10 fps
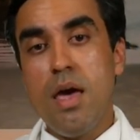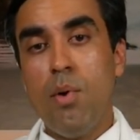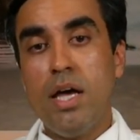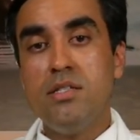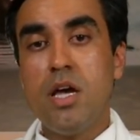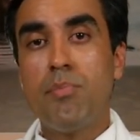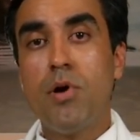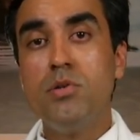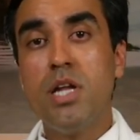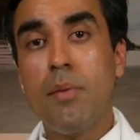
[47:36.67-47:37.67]
And when I say
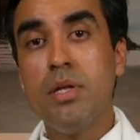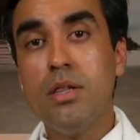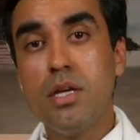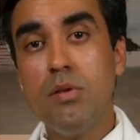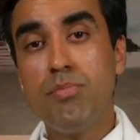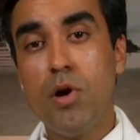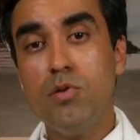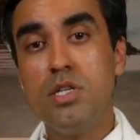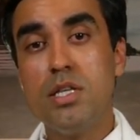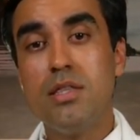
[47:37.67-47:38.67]
protein, I mean lean
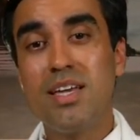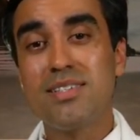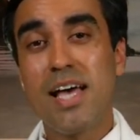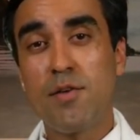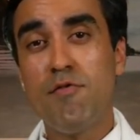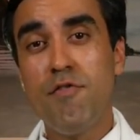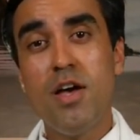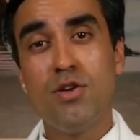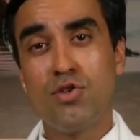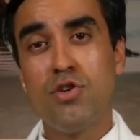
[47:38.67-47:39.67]
protein, things like
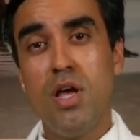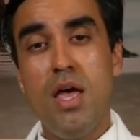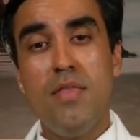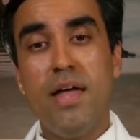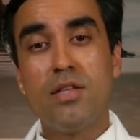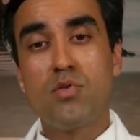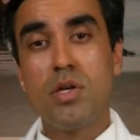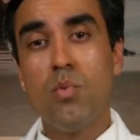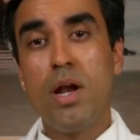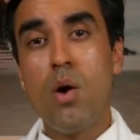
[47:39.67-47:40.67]
fish. That's
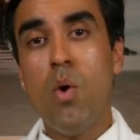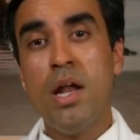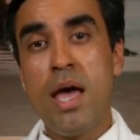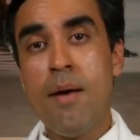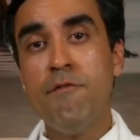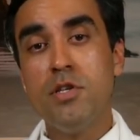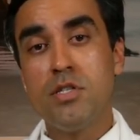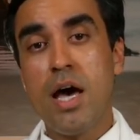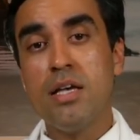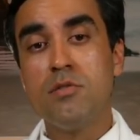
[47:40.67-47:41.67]
really what I want to
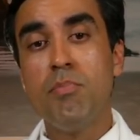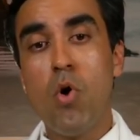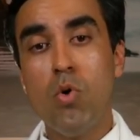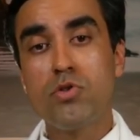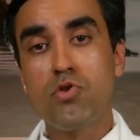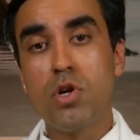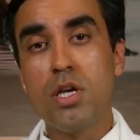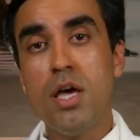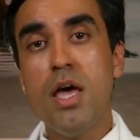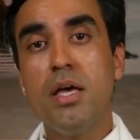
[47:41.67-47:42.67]
emphasize.
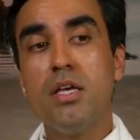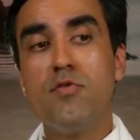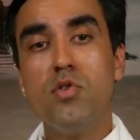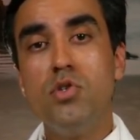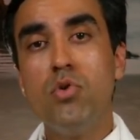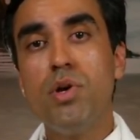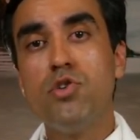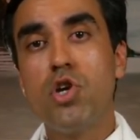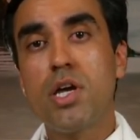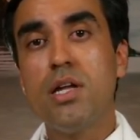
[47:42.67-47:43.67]
Poultry. If you do
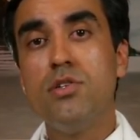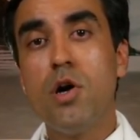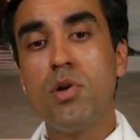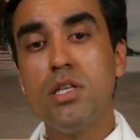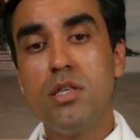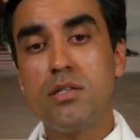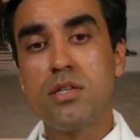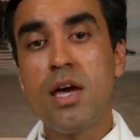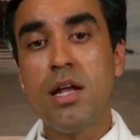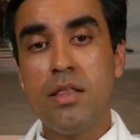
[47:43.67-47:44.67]
eat chicken, don't eat the
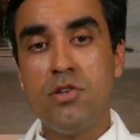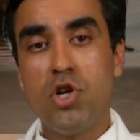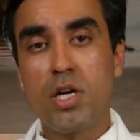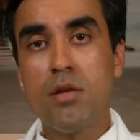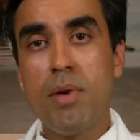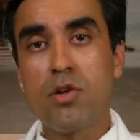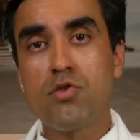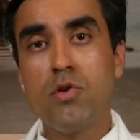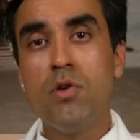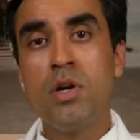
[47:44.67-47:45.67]
skin on the chicken. Make
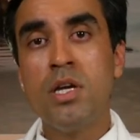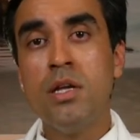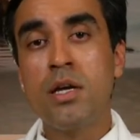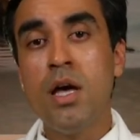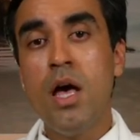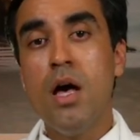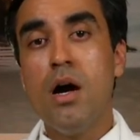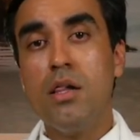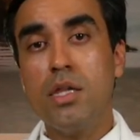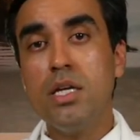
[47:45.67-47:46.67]
sure you're eating
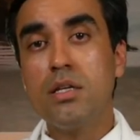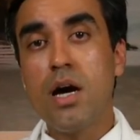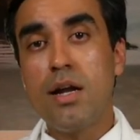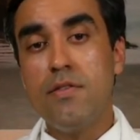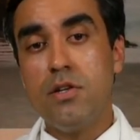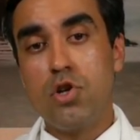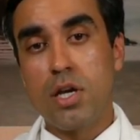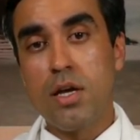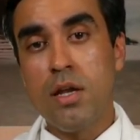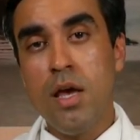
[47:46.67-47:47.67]
a lean cut of the
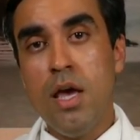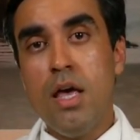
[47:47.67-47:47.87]
chicken.